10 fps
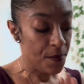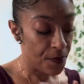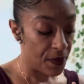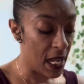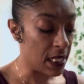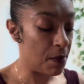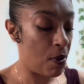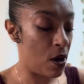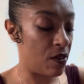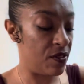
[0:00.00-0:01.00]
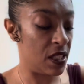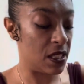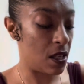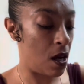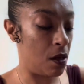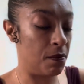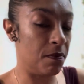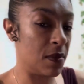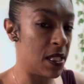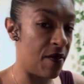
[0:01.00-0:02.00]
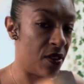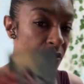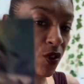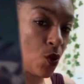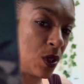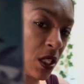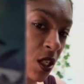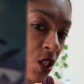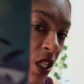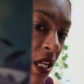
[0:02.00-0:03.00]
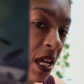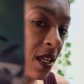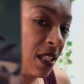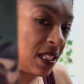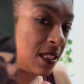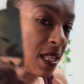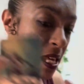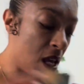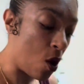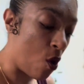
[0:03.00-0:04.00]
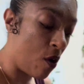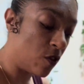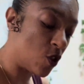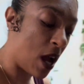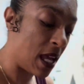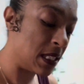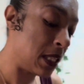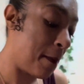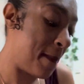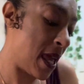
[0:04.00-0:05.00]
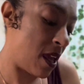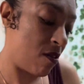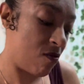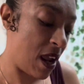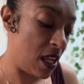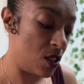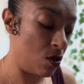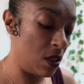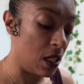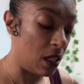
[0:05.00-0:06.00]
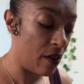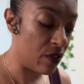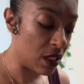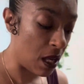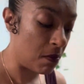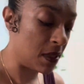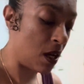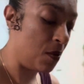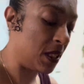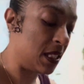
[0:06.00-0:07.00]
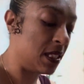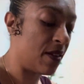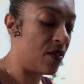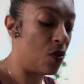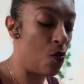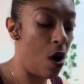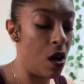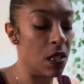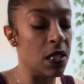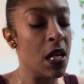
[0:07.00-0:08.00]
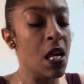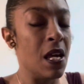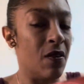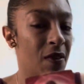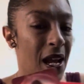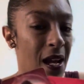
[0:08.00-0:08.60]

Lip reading: that's a part of this Seven of Swords energy. They're sneaking off, trying to make it right. So then the Lovers comes out with the Seven of Wands, right?